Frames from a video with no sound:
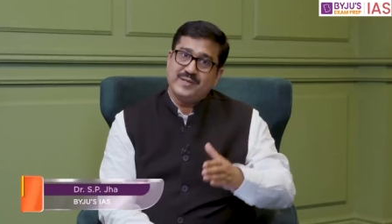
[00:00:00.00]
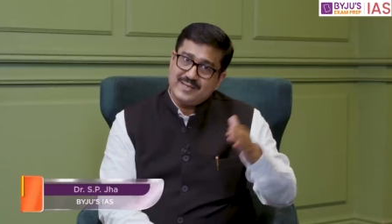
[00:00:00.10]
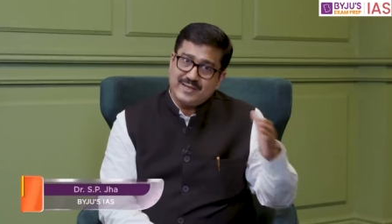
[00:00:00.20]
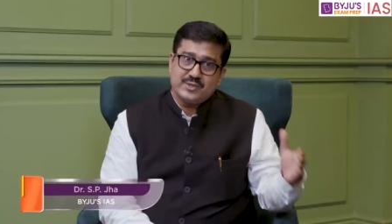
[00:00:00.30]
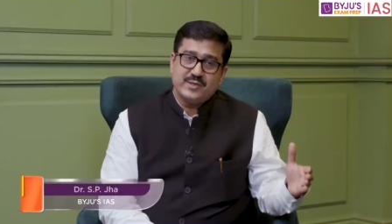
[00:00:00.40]

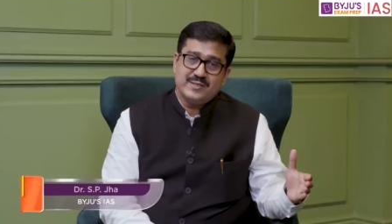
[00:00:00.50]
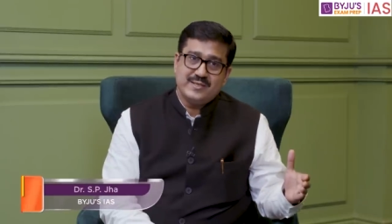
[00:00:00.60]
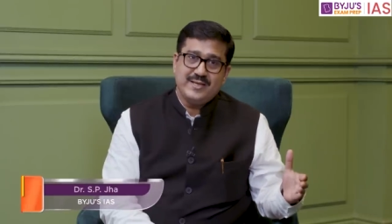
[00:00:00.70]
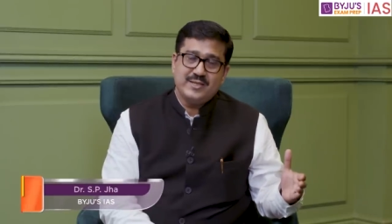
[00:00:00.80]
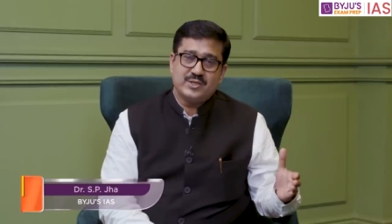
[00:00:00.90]
pre-selection
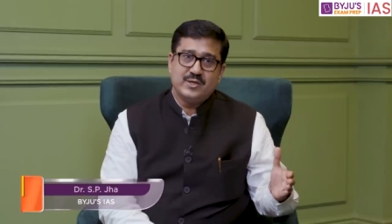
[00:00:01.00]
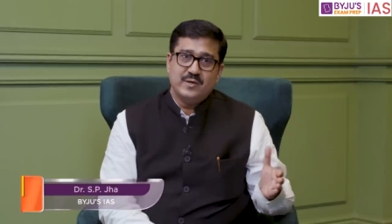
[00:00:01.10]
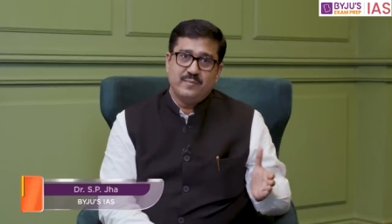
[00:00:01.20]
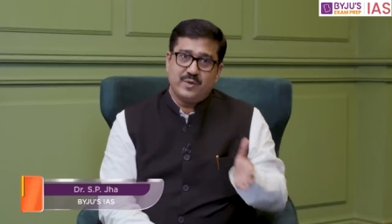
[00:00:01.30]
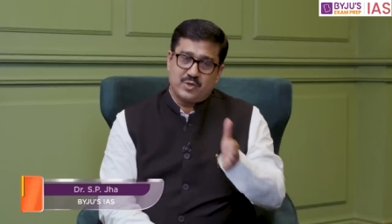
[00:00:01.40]
stage,
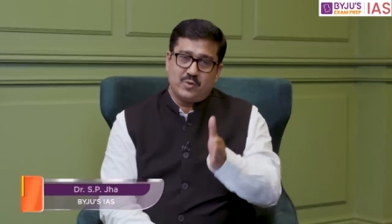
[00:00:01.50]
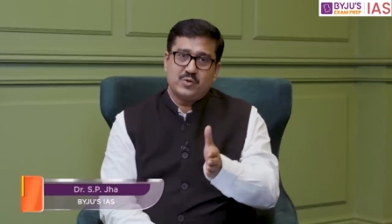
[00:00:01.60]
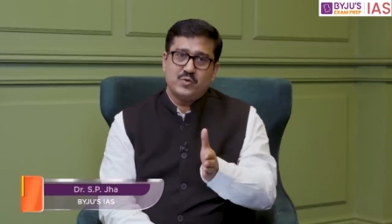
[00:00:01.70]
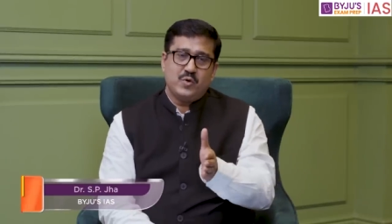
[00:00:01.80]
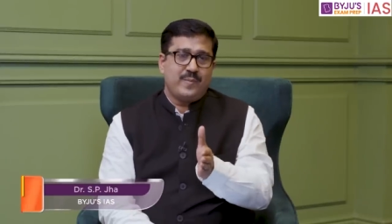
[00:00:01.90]
but
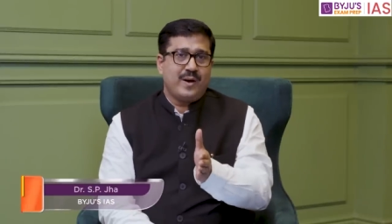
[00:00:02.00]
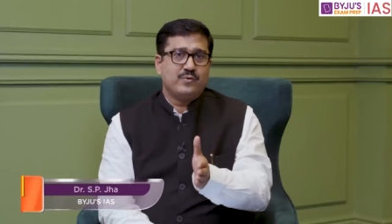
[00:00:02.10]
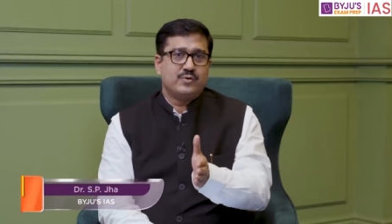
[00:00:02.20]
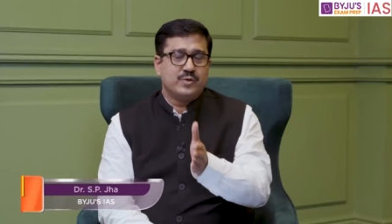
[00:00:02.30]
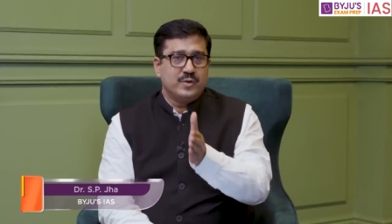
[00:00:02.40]
also
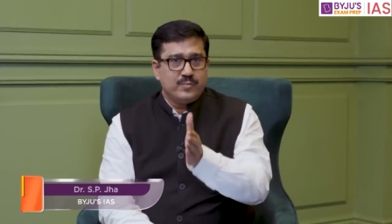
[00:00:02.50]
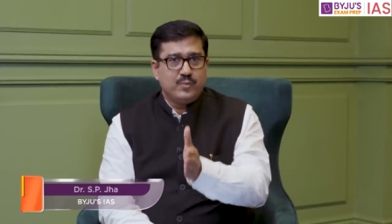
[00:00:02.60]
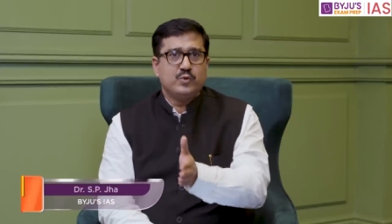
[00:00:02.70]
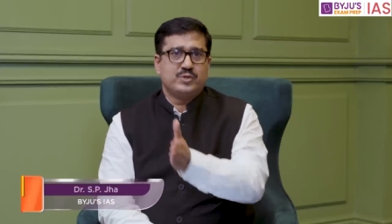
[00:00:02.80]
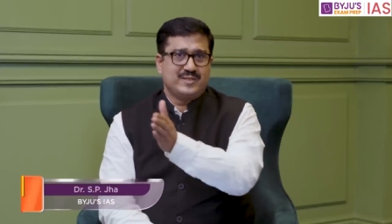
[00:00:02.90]
about
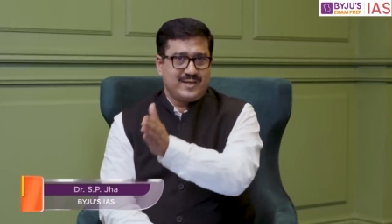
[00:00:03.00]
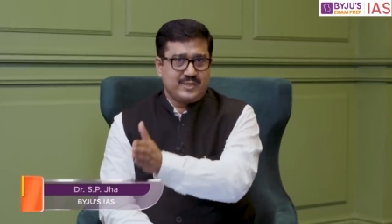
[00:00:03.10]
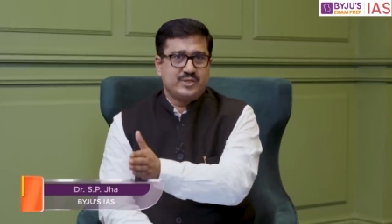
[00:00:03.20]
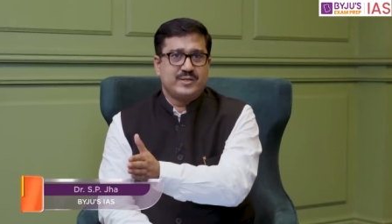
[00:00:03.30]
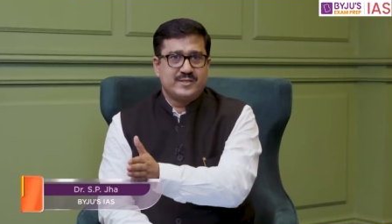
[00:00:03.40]

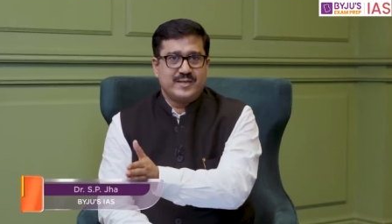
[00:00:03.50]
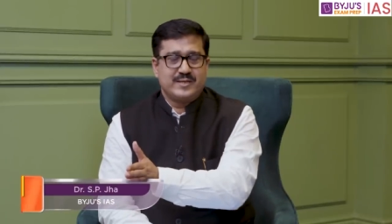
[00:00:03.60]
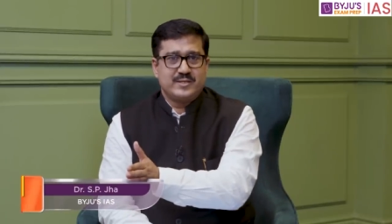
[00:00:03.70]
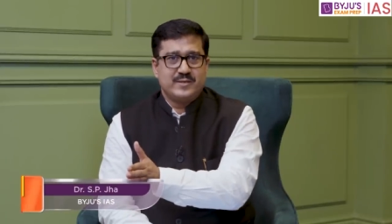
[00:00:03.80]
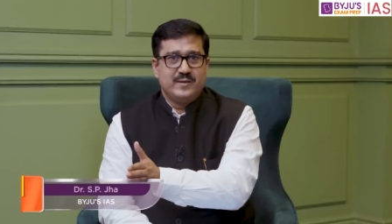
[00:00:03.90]
post-selection
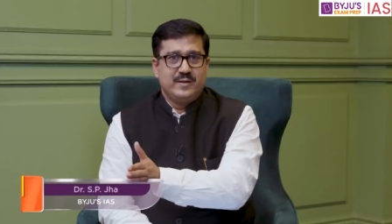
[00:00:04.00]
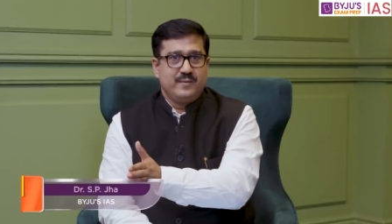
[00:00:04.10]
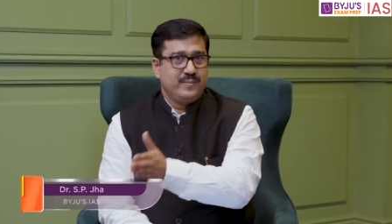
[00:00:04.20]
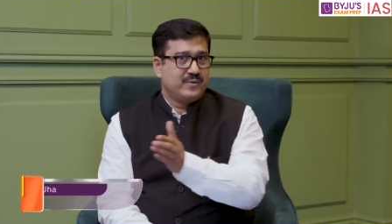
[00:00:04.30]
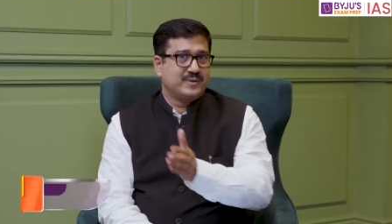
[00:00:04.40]
stage.
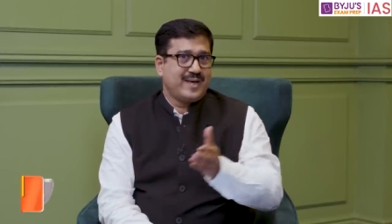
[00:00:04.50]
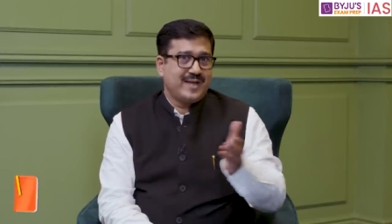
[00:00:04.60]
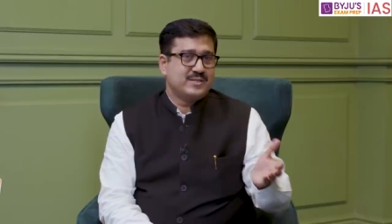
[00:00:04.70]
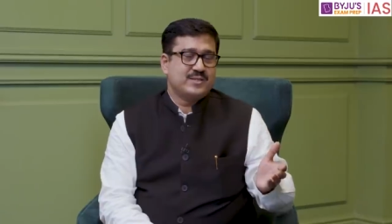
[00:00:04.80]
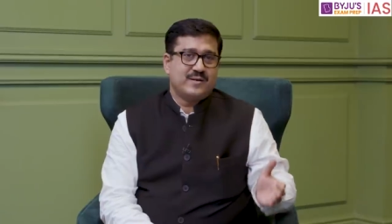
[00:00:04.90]
Because
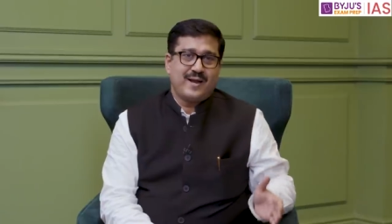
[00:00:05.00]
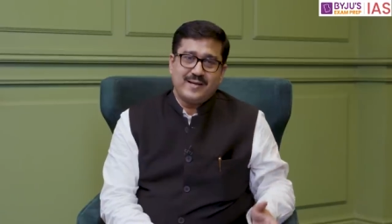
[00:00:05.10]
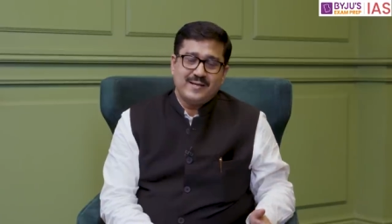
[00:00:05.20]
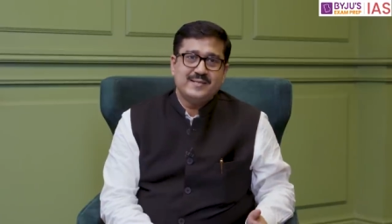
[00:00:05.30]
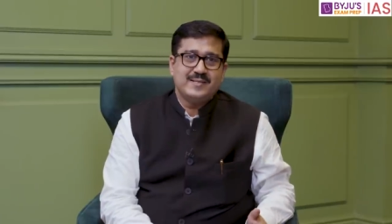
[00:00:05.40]
as sir
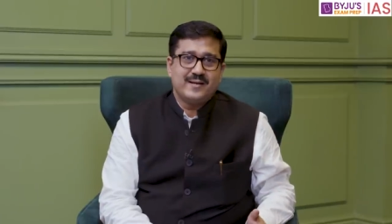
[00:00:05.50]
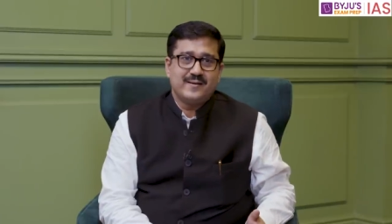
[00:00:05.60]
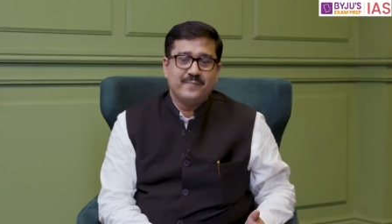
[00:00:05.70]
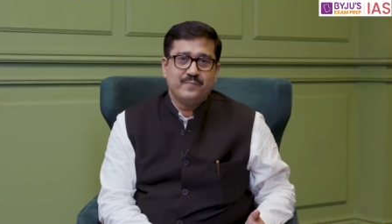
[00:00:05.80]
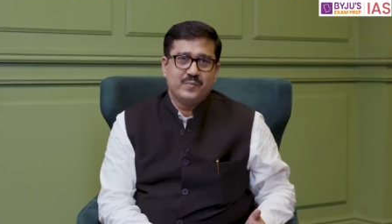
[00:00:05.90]
rightly said,